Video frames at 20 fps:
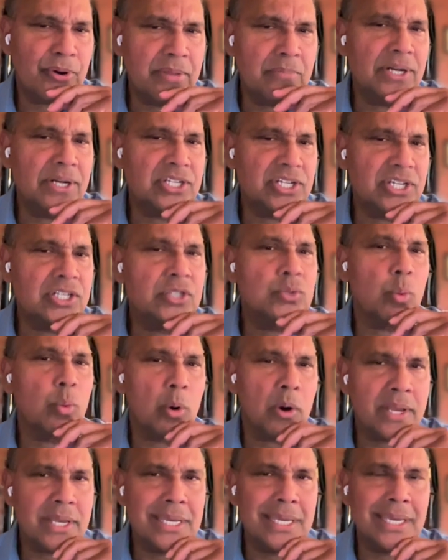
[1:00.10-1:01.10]
much is
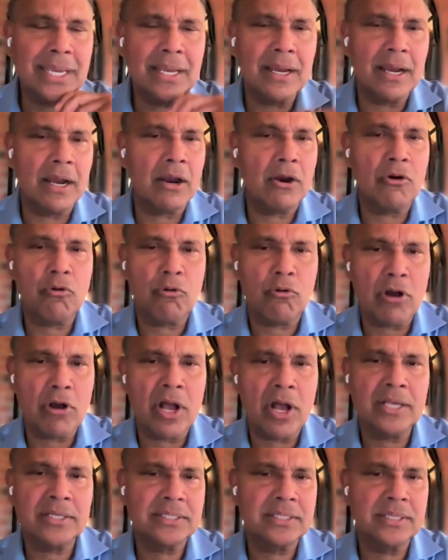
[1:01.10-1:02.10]
working
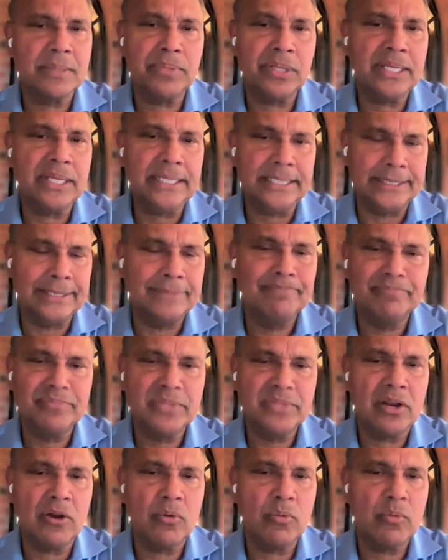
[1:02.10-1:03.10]
across the plane.
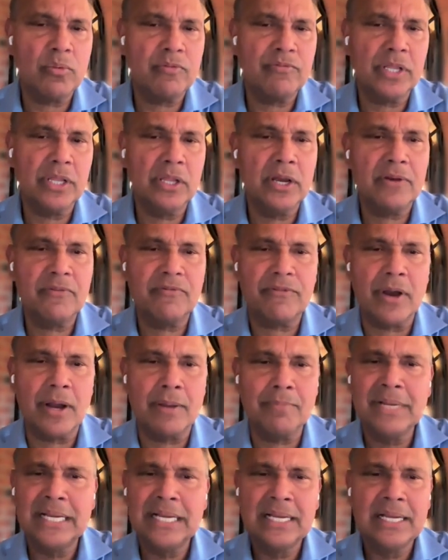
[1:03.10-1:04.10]
You know, if we look
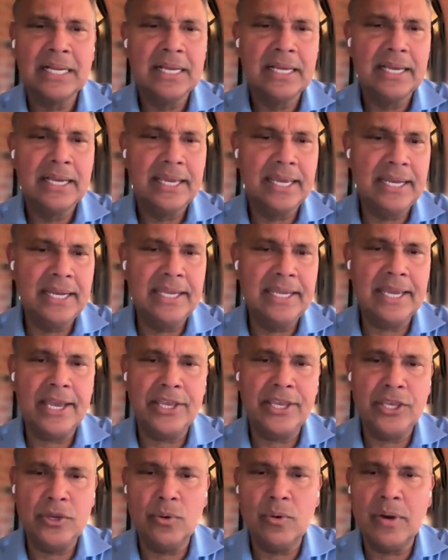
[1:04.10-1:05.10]
from India,
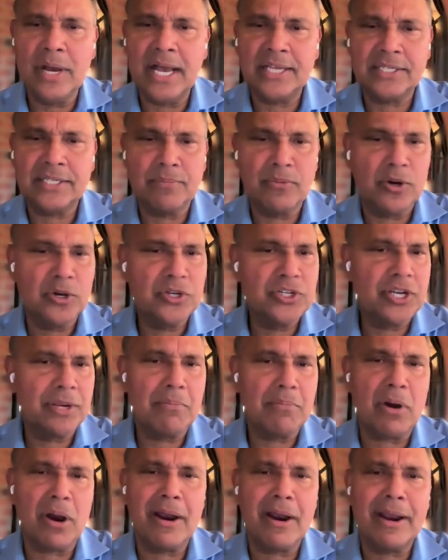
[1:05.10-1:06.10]
US, emerging
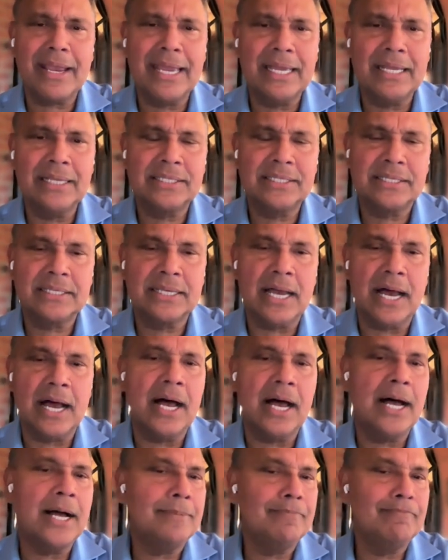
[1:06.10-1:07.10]
markets,
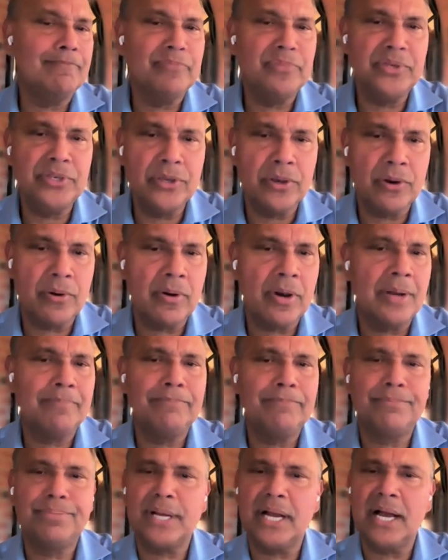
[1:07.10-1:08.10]

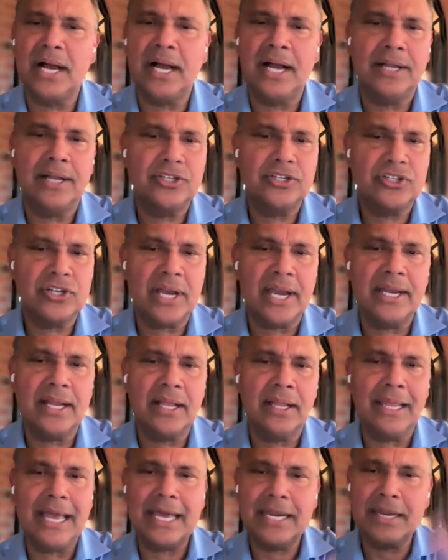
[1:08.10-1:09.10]
Europe,
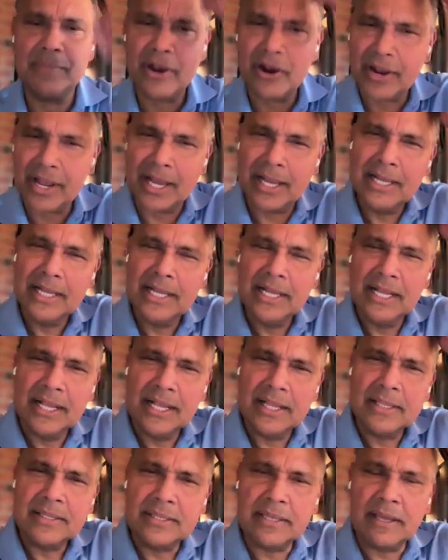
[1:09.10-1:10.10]
China, Latin America,
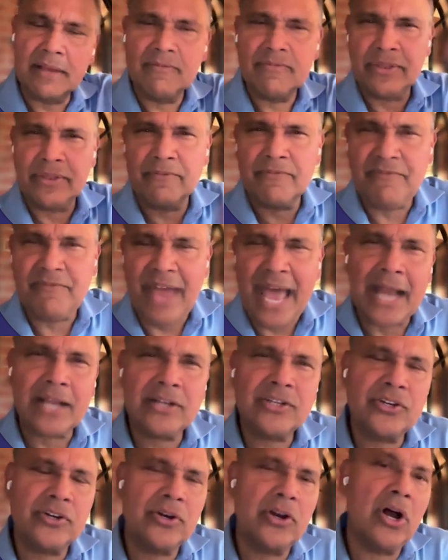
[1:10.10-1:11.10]
the
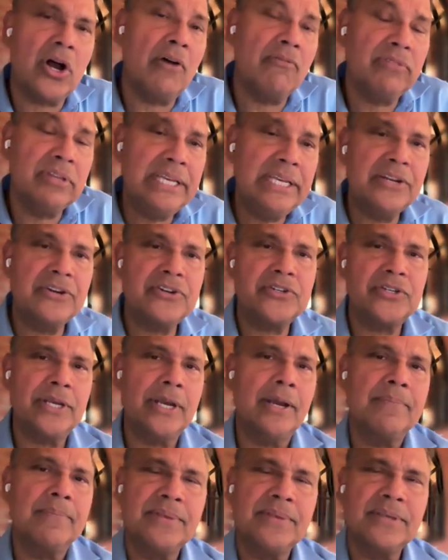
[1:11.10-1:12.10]
factor of
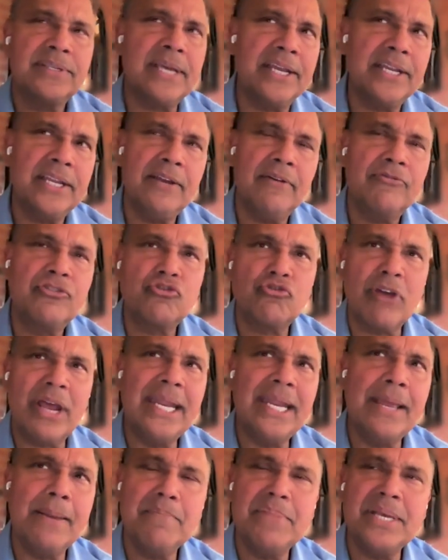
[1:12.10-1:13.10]
leadership, this idea of
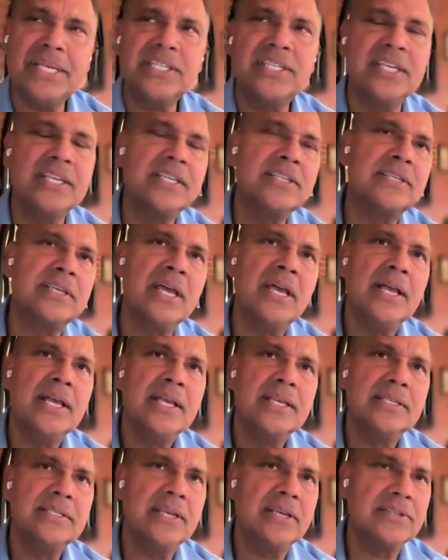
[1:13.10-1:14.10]
trending
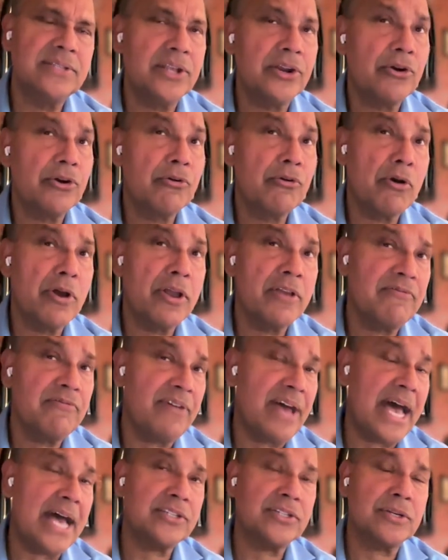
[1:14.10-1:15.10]
businesses that are growing
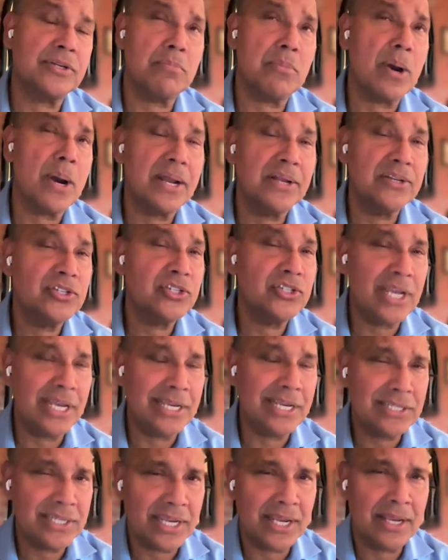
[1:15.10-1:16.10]
faster, markets
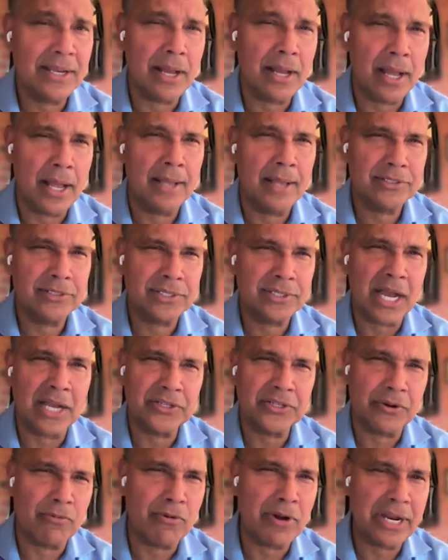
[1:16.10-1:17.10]
chasing,
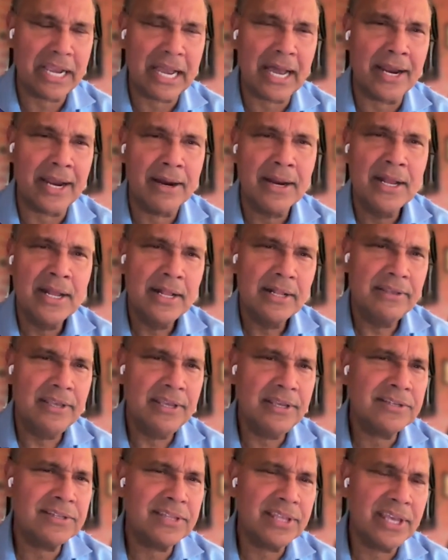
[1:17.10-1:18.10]
stocks that are running higher,
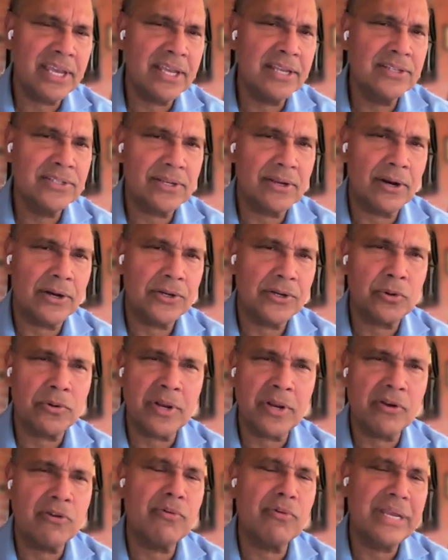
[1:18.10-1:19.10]
these things are
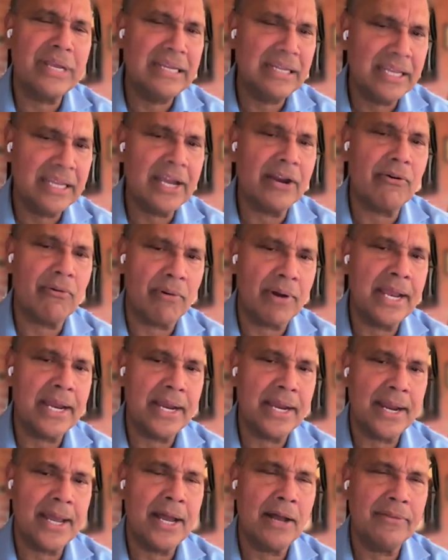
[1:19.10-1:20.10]
sort of green lit
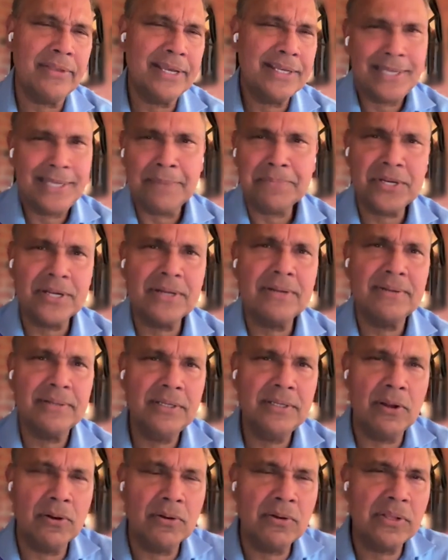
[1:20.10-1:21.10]
right now. The
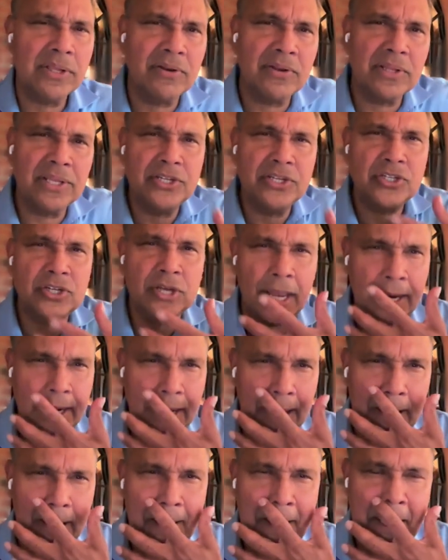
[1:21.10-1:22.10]
exception, you know, clearly
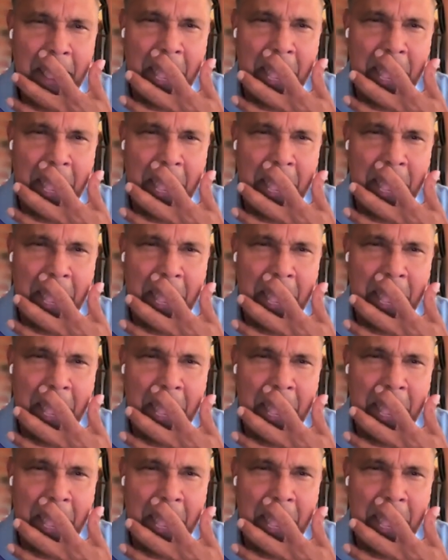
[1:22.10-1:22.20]
China.